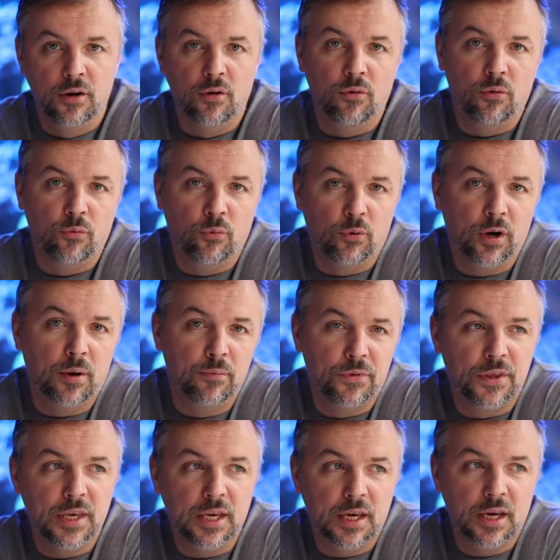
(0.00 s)
what I'm
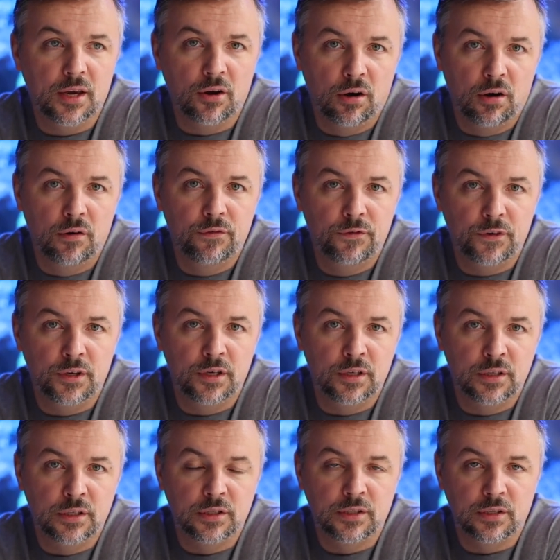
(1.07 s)
thinking of
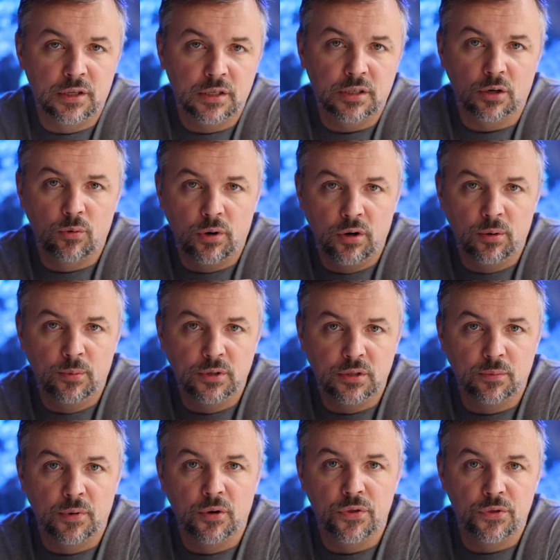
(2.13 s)
is this aquarium is
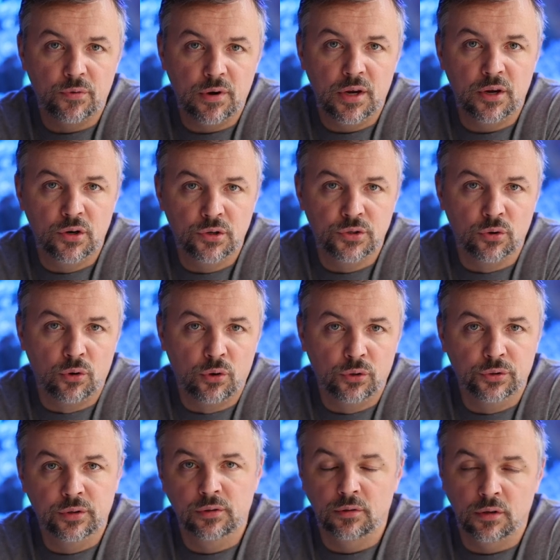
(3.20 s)
about 3 years old.